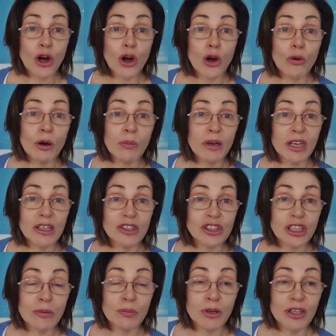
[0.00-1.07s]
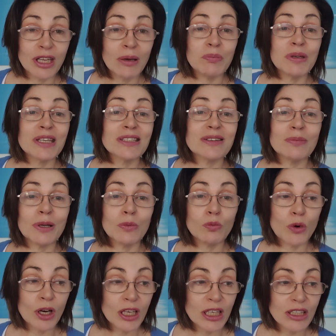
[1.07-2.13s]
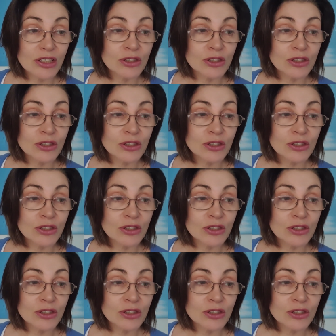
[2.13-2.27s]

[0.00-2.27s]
oh, I'm going to jump on that because I've been wanting